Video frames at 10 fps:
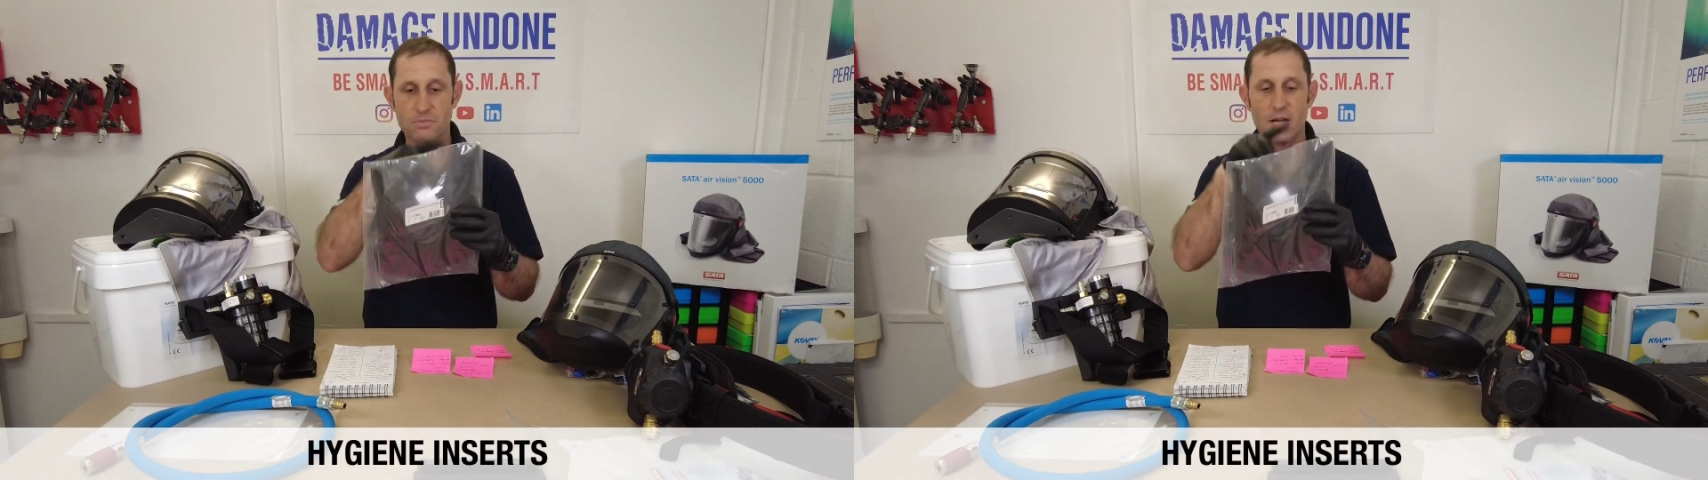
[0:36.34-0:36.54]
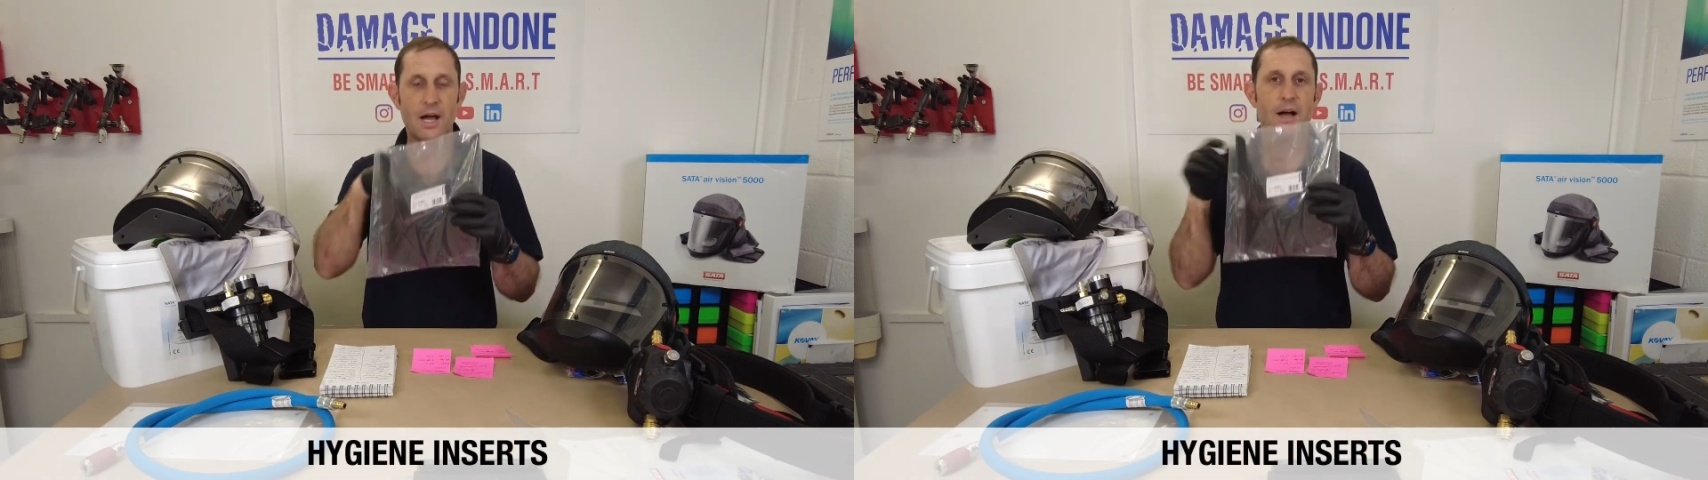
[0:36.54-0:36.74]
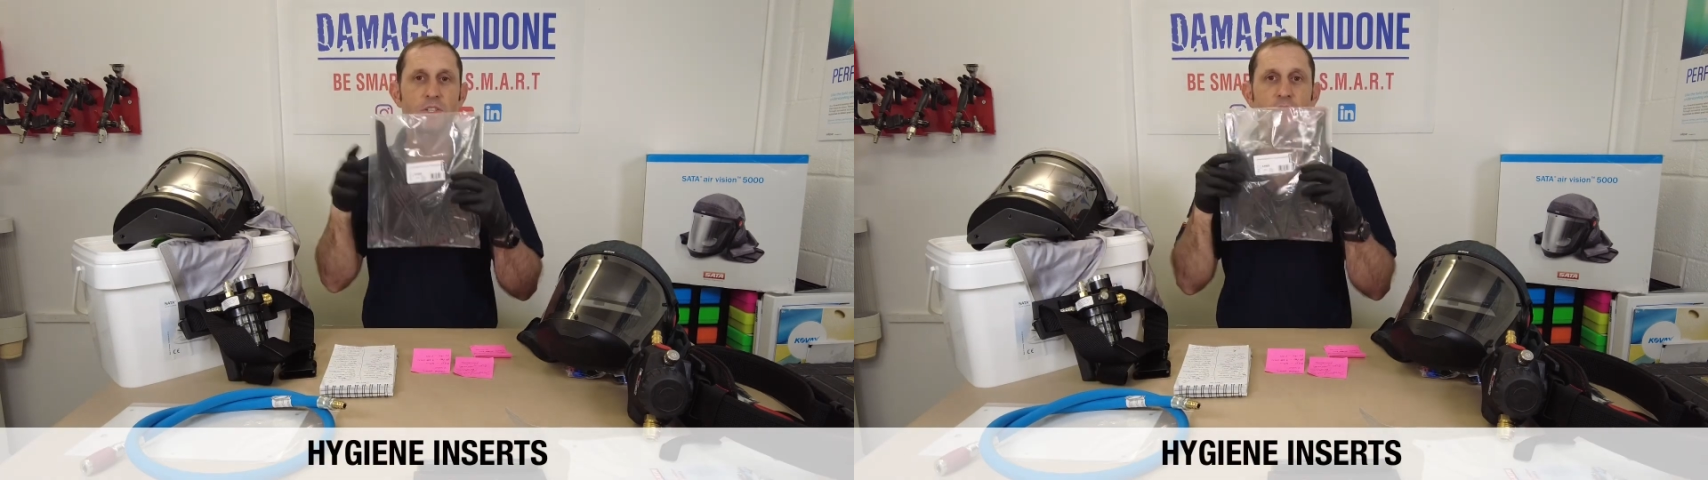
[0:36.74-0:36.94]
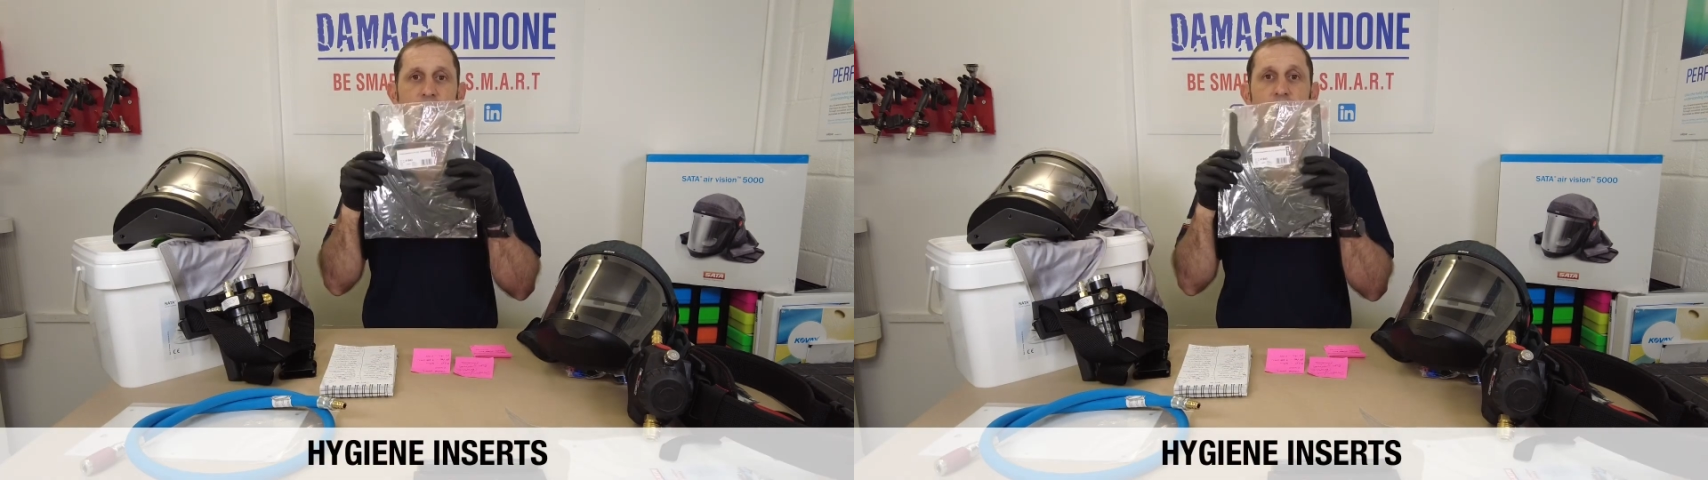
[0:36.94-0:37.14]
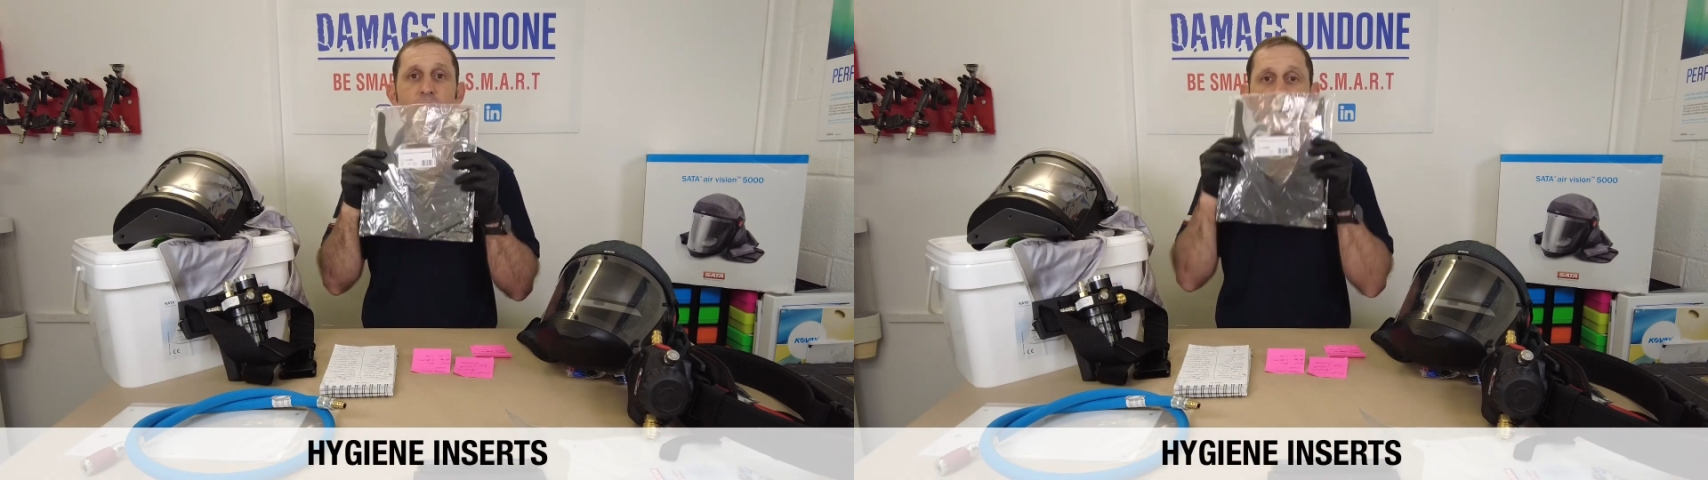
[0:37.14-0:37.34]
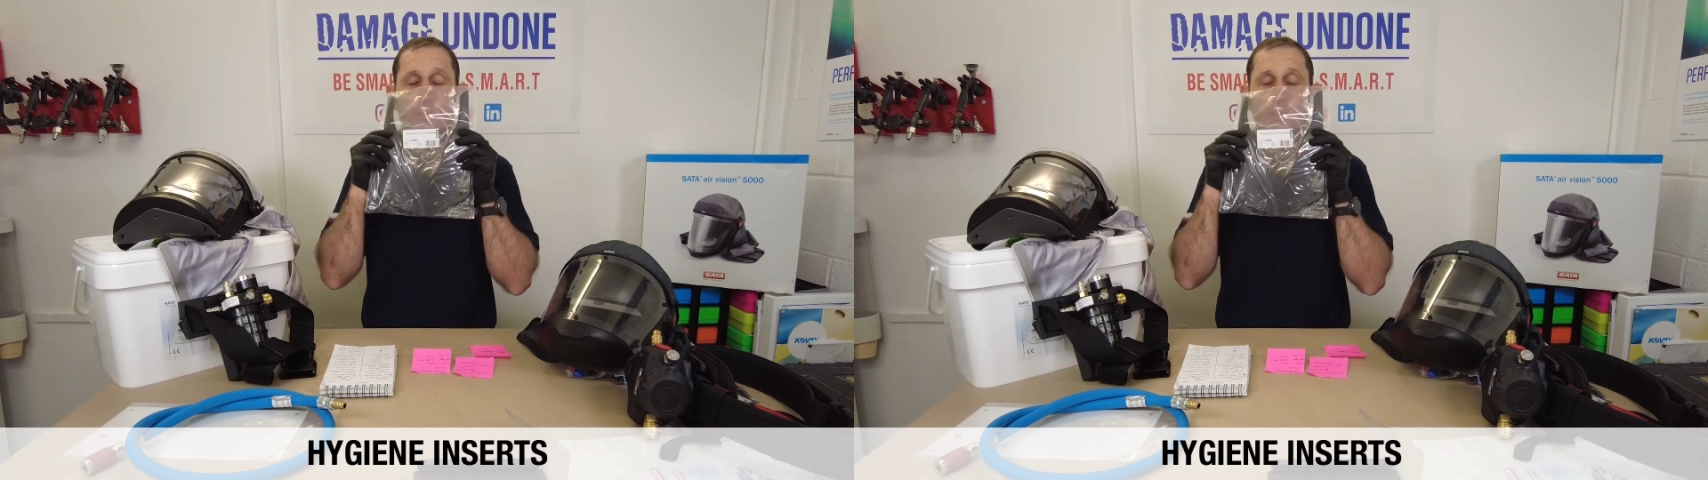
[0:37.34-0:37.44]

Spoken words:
surrounds for your